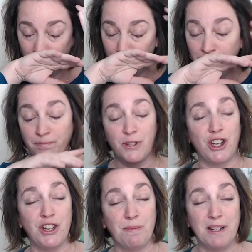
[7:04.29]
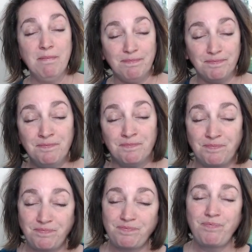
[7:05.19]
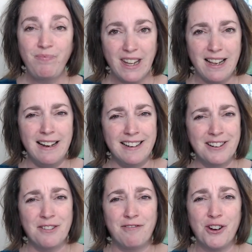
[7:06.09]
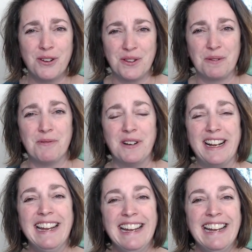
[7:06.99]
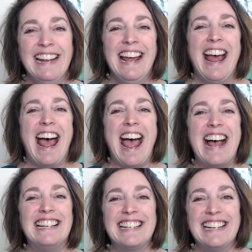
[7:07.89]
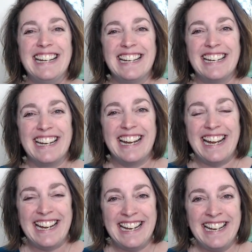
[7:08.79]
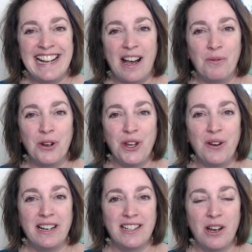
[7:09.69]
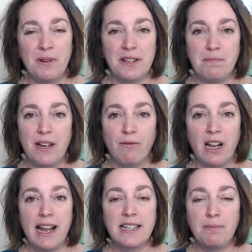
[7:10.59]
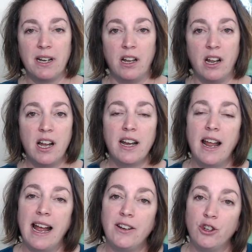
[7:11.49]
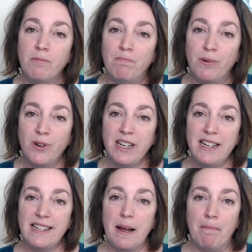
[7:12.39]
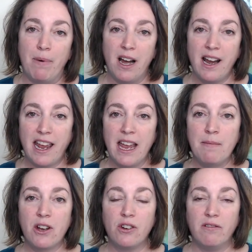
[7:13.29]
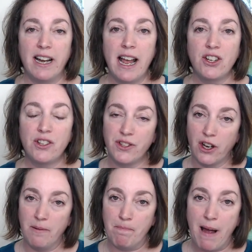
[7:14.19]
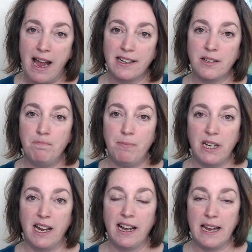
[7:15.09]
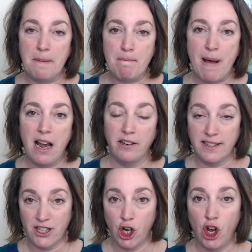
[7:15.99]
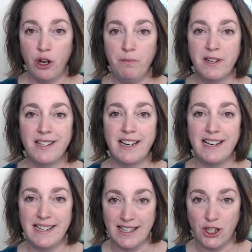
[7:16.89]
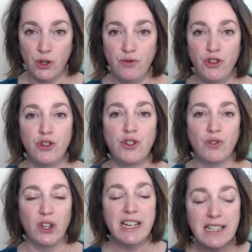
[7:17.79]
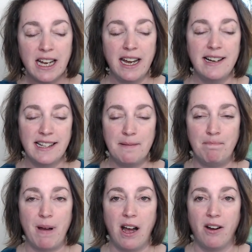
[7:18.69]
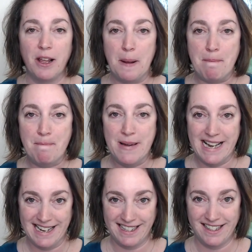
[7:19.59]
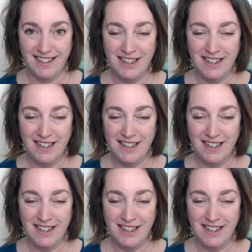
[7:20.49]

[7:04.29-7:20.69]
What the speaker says: Excuse me. I got a frog this morning. And in that, what you end up with is being relaxed but alert, and your body's biochemical reactions go back to being in balance, to homeostasis, to neutral. It takes about a minute.